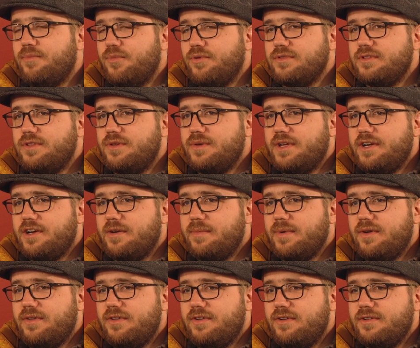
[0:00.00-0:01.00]
more than you care
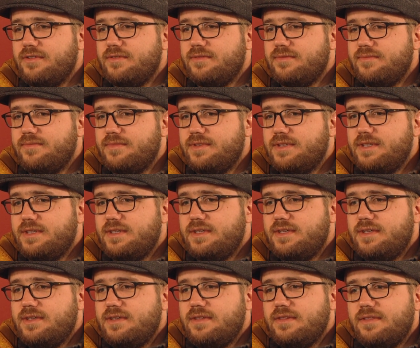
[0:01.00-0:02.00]
about
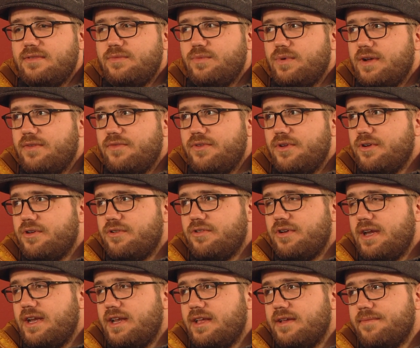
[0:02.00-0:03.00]
whatever you're
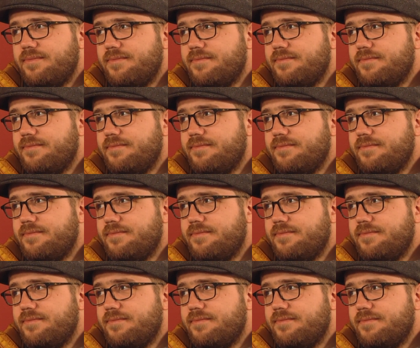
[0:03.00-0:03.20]
creating.